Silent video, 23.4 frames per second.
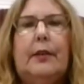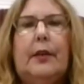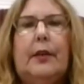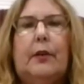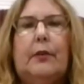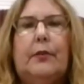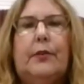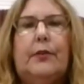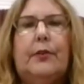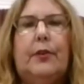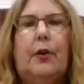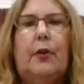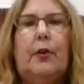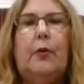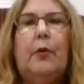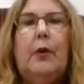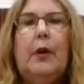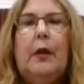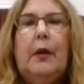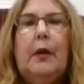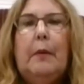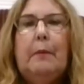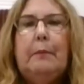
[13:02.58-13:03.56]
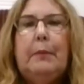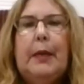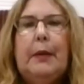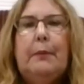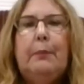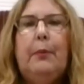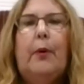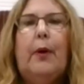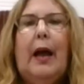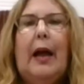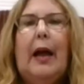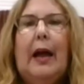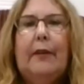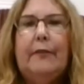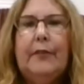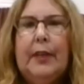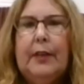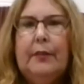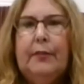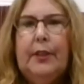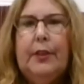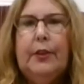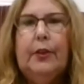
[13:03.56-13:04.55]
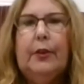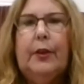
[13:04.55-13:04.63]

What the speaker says: so people have given their